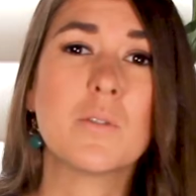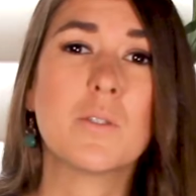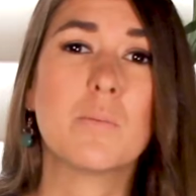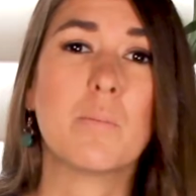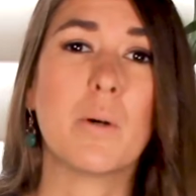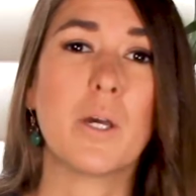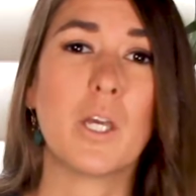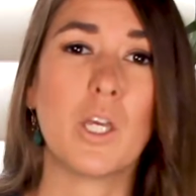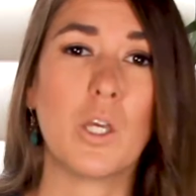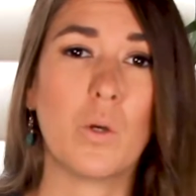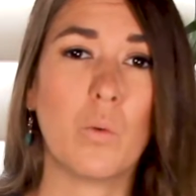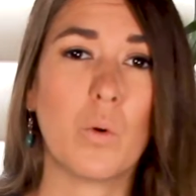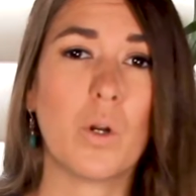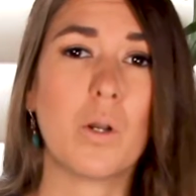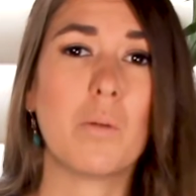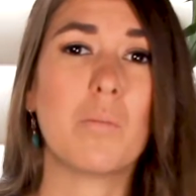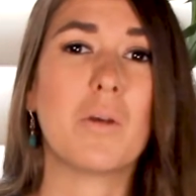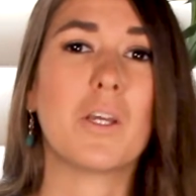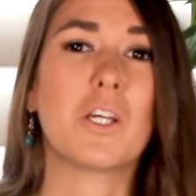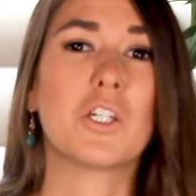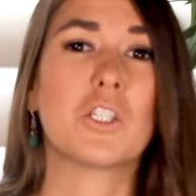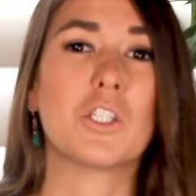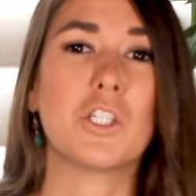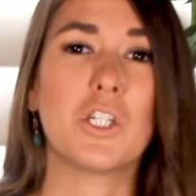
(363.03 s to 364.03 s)
but you want to
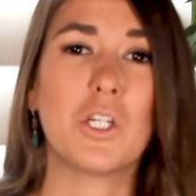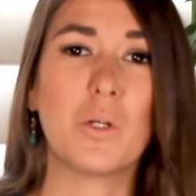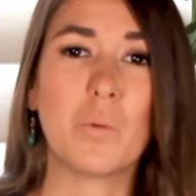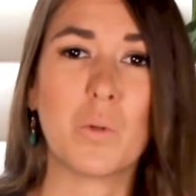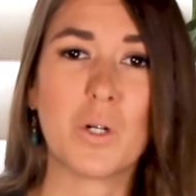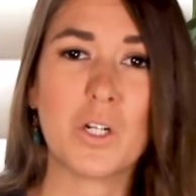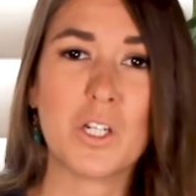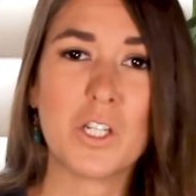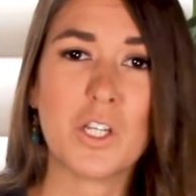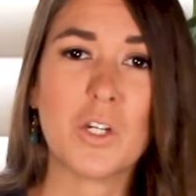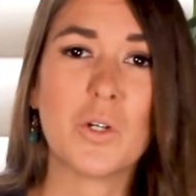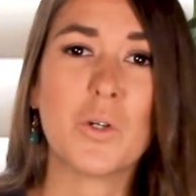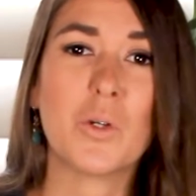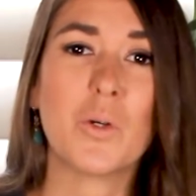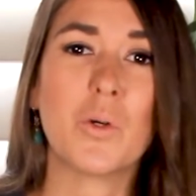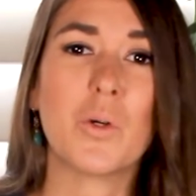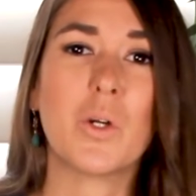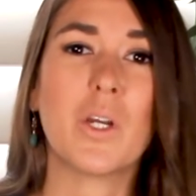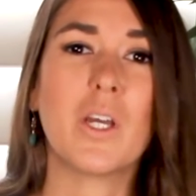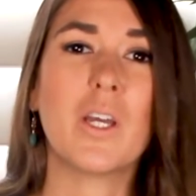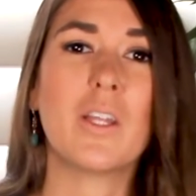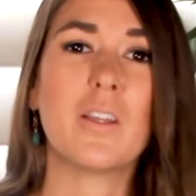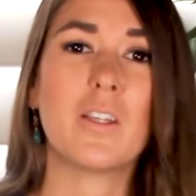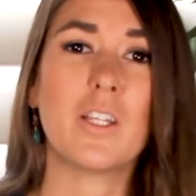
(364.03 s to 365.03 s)
make sure you wear
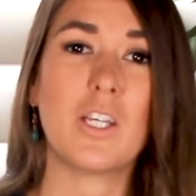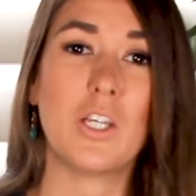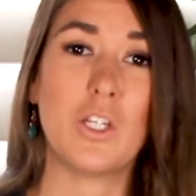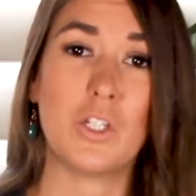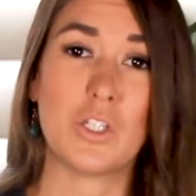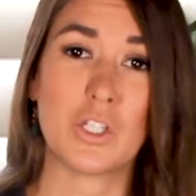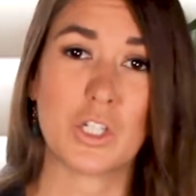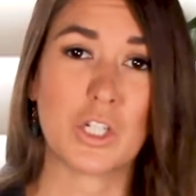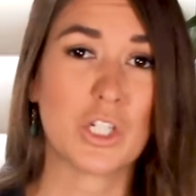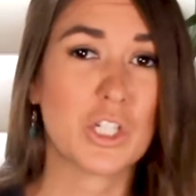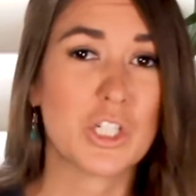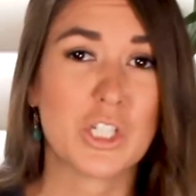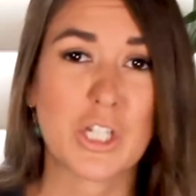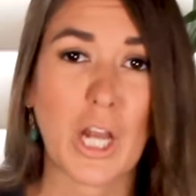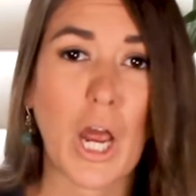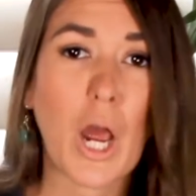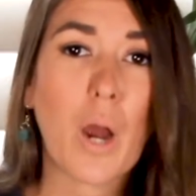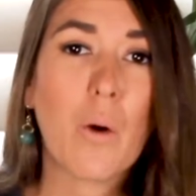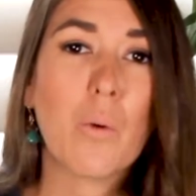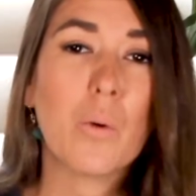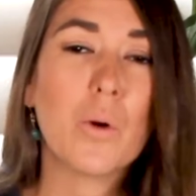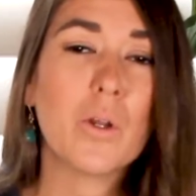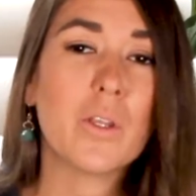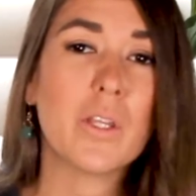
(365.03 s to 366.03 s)
deodorant, that you took a
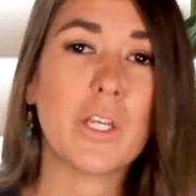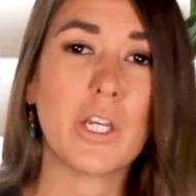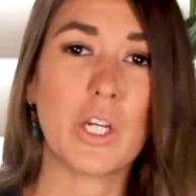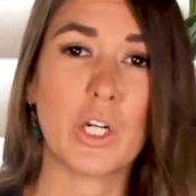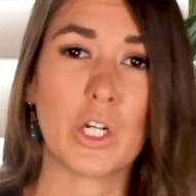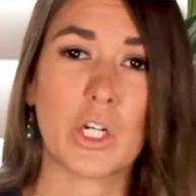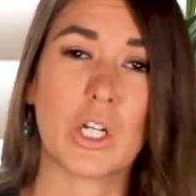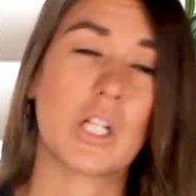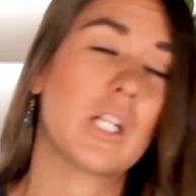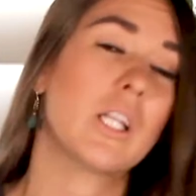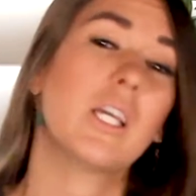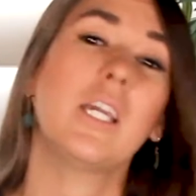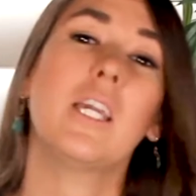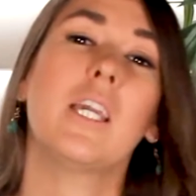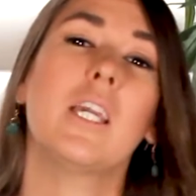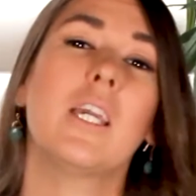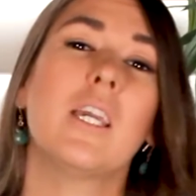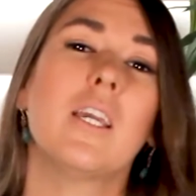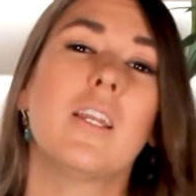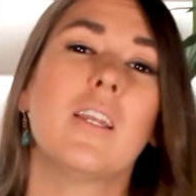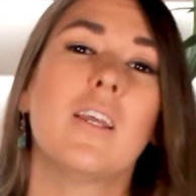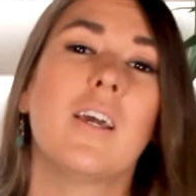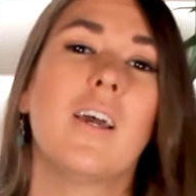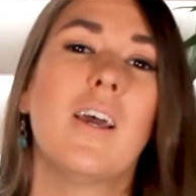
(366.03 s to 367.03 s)
shower, that you're
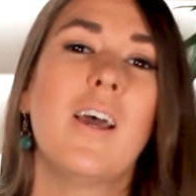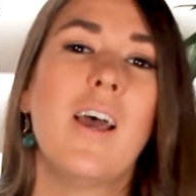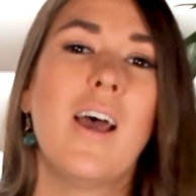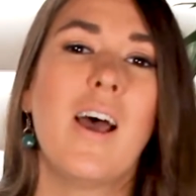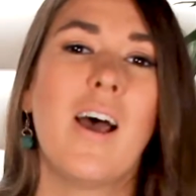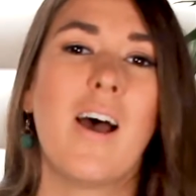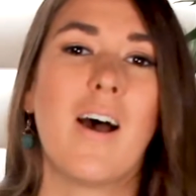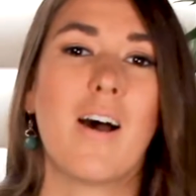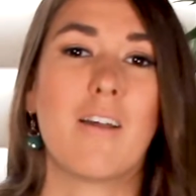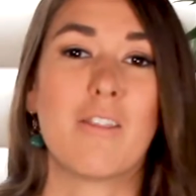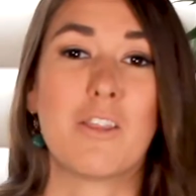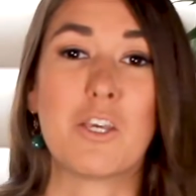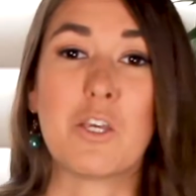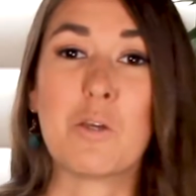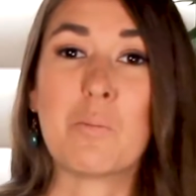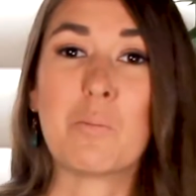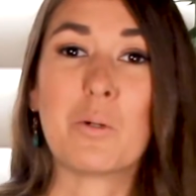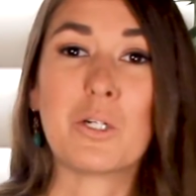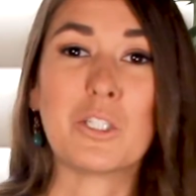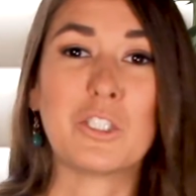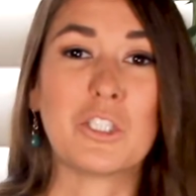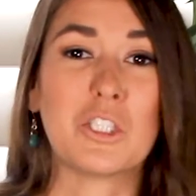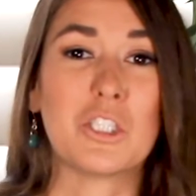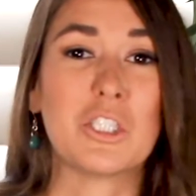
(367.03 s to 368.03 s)
clean, that you
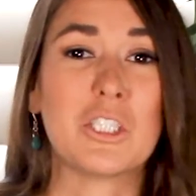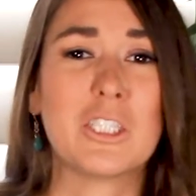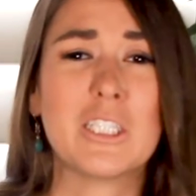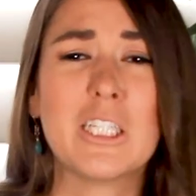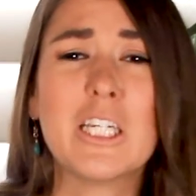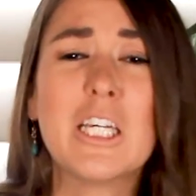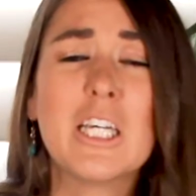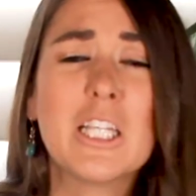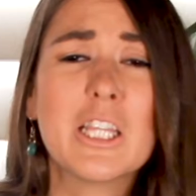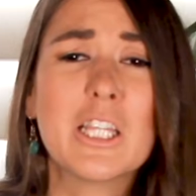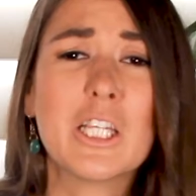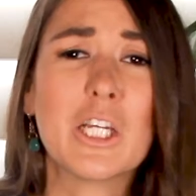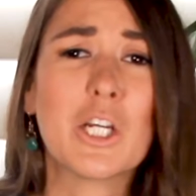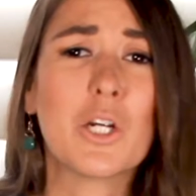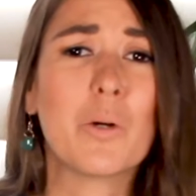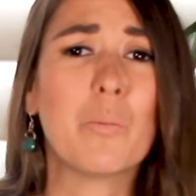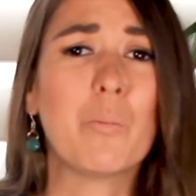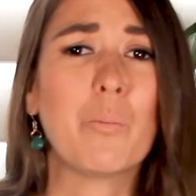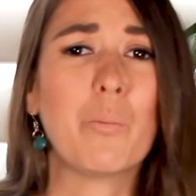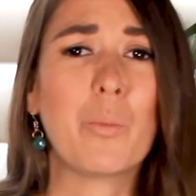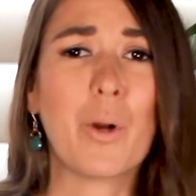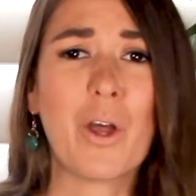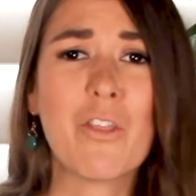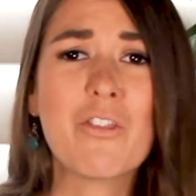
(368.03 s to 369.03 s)
brush your teeth, that your
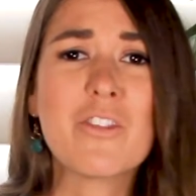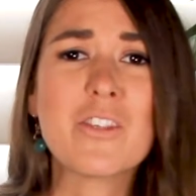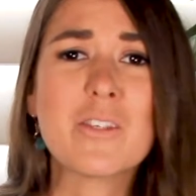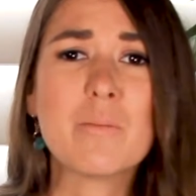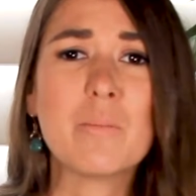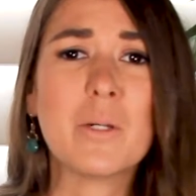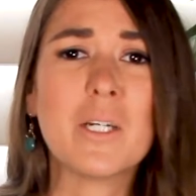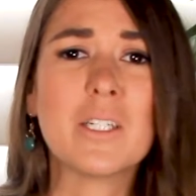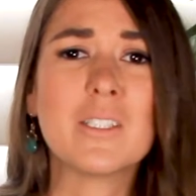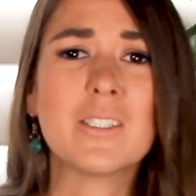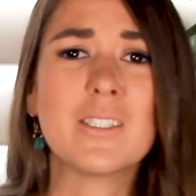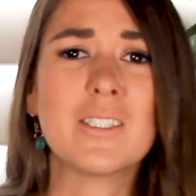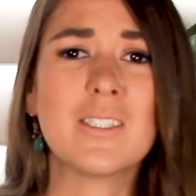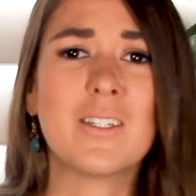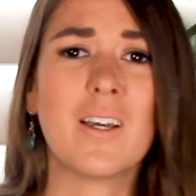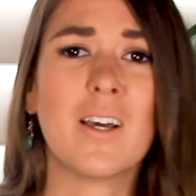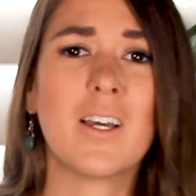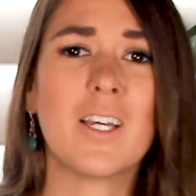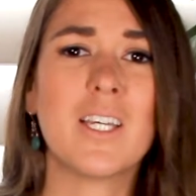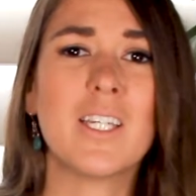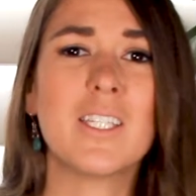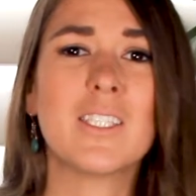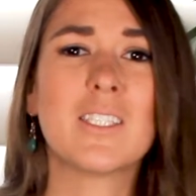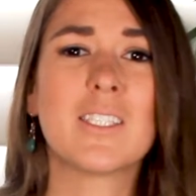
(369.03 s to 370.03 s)
breath smells
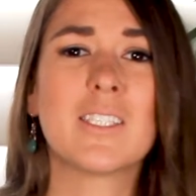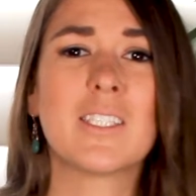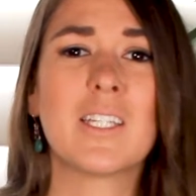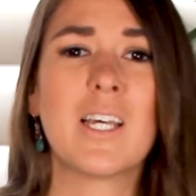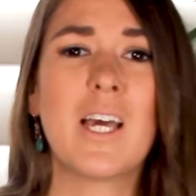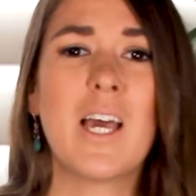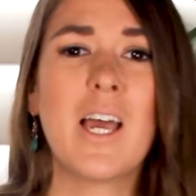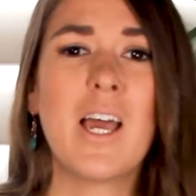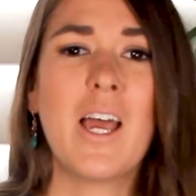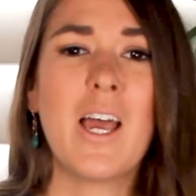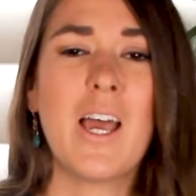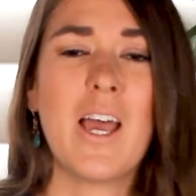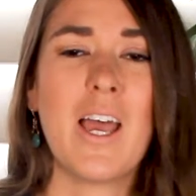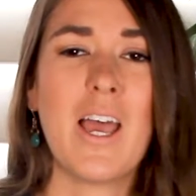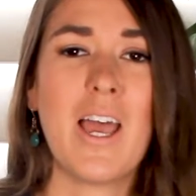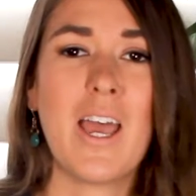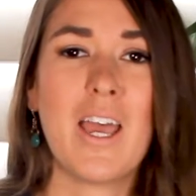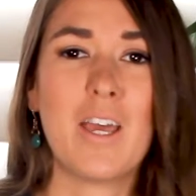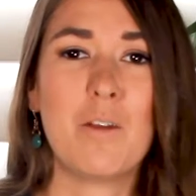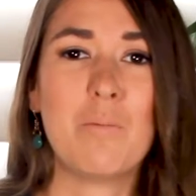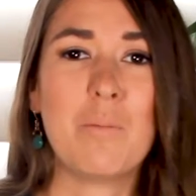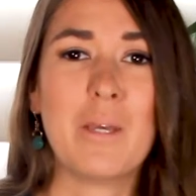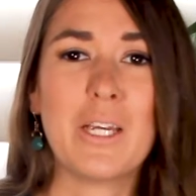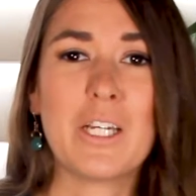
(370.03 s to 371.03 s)
nice,
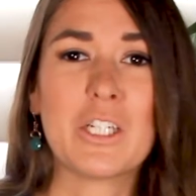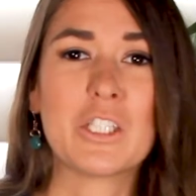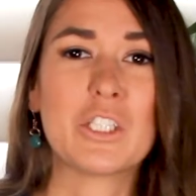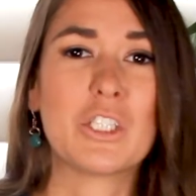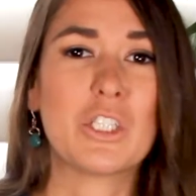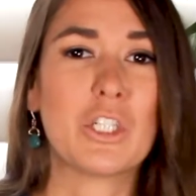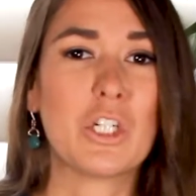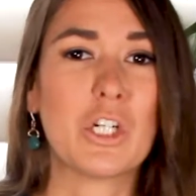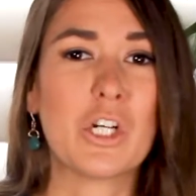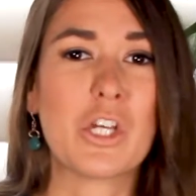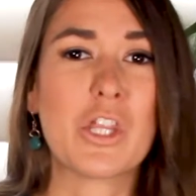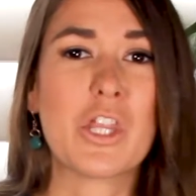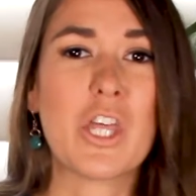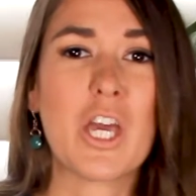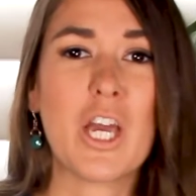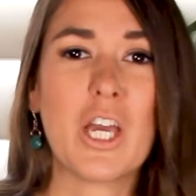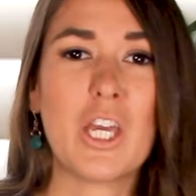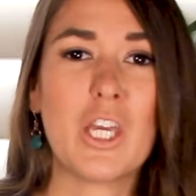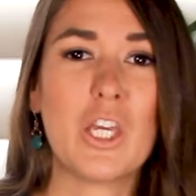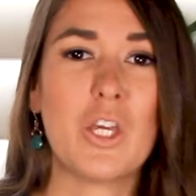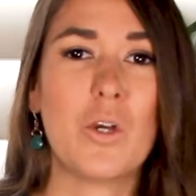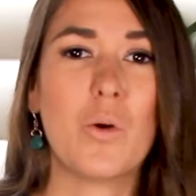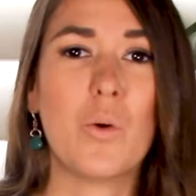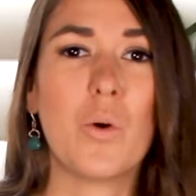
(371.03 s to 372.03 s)
and make sure
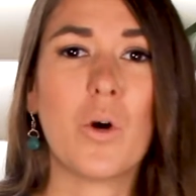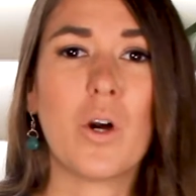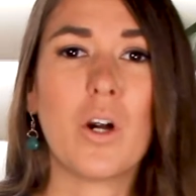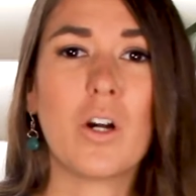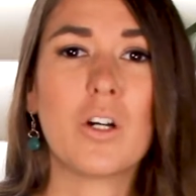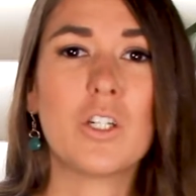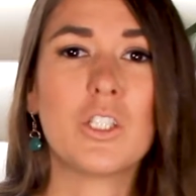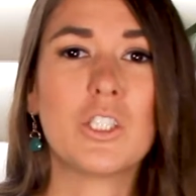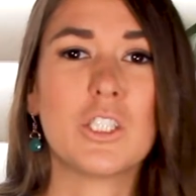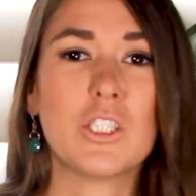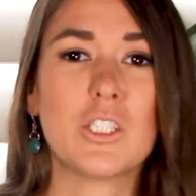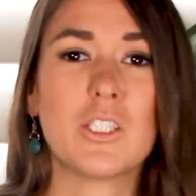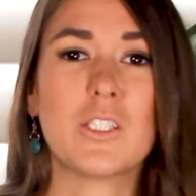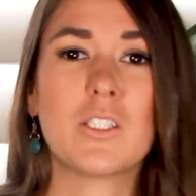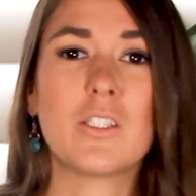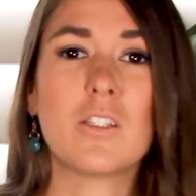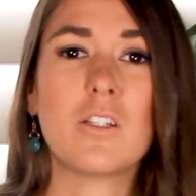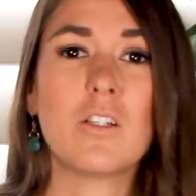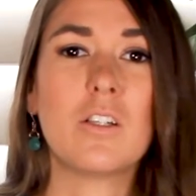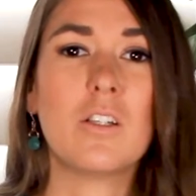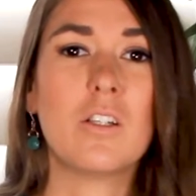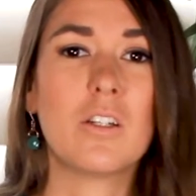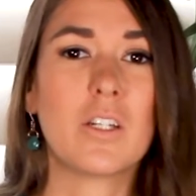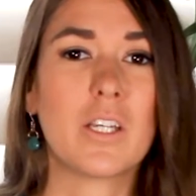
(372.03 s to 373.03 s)
that you are just
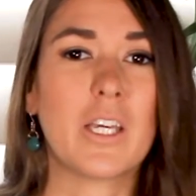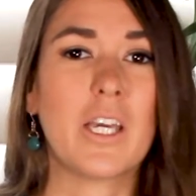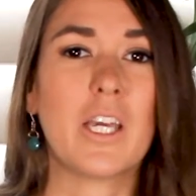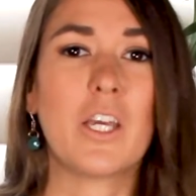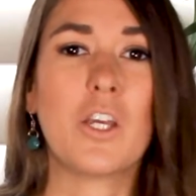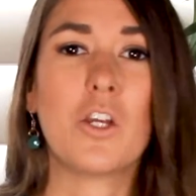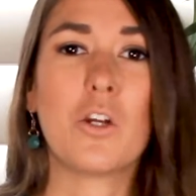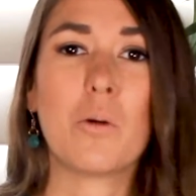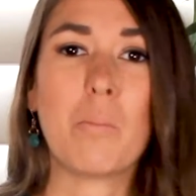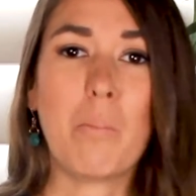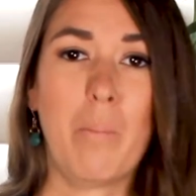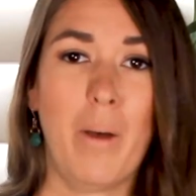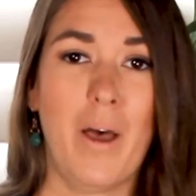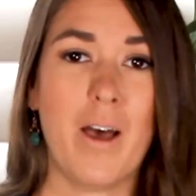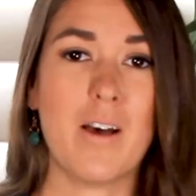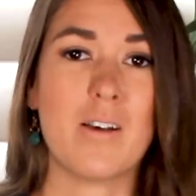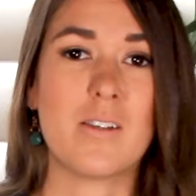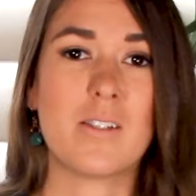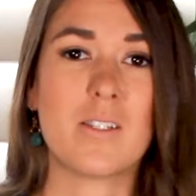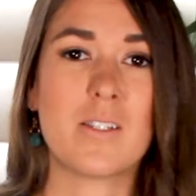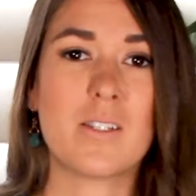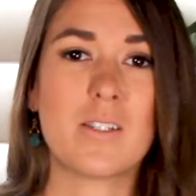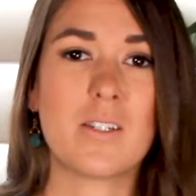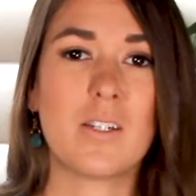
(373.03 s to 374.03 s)
looking your
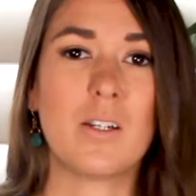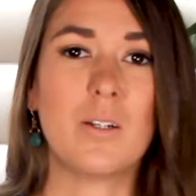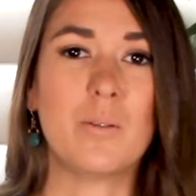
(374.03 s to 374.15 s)
best